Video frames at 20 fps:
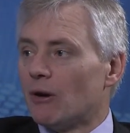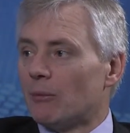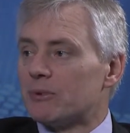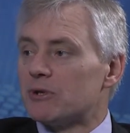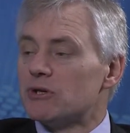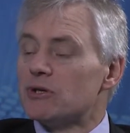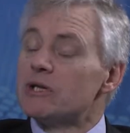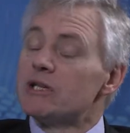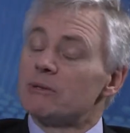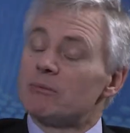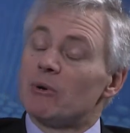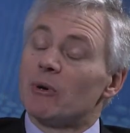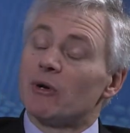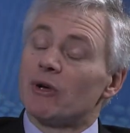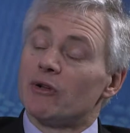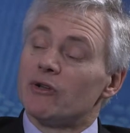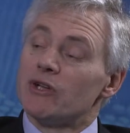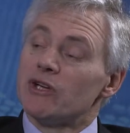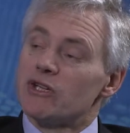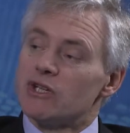opportunities to be
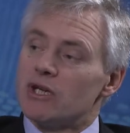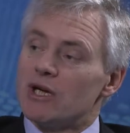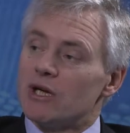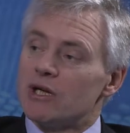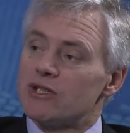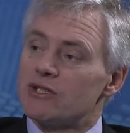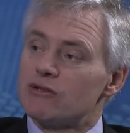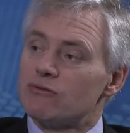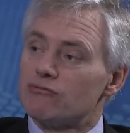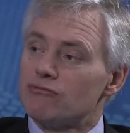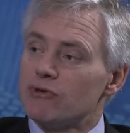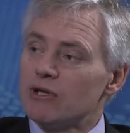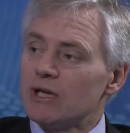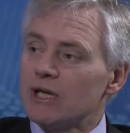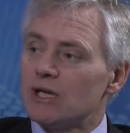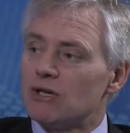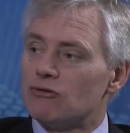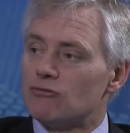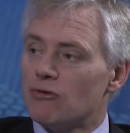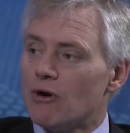working on this year is to
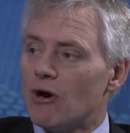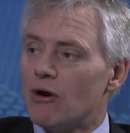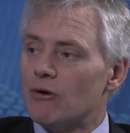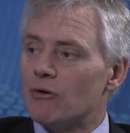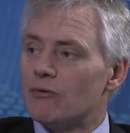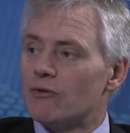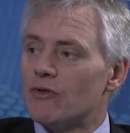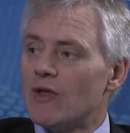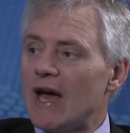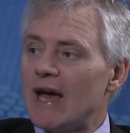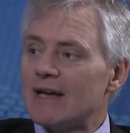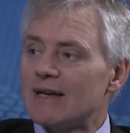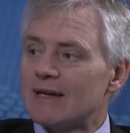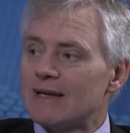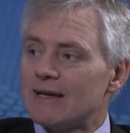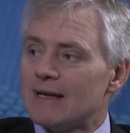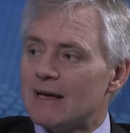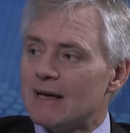really grow that